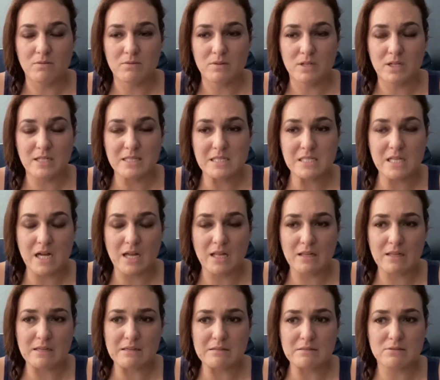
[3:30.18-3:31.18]
it's not
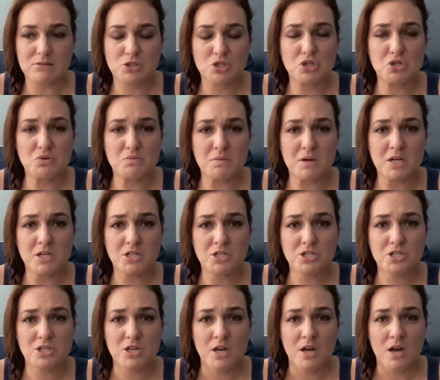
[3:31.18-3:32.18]
like too
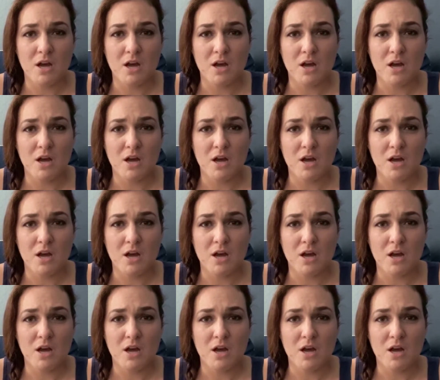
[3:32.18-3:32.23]
much,